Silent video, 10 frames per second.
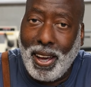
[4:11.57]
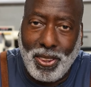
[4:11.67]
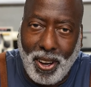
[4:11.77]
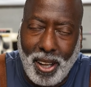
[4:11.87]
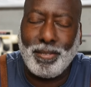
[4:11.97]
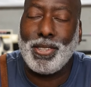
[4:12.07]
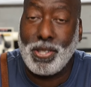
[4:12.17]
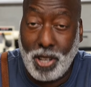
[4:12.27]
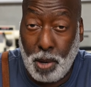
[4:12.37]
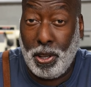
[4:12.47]
I thought this
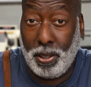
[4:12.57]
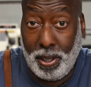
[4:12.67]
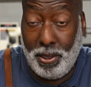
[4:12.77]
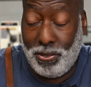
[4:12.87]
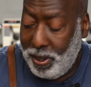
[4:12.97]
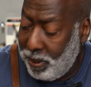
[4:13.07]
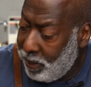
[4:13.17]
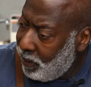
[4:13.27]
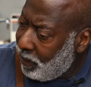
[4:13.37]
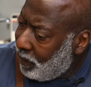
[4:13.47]
is going to be easy.
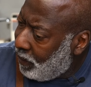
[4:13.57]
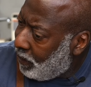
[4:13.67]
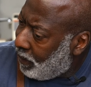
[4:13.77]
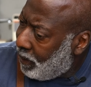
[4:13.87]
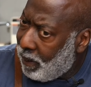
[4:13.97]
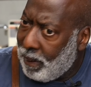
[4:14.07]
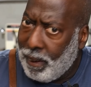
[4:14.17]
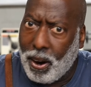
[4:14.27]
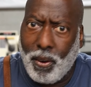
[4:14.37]
I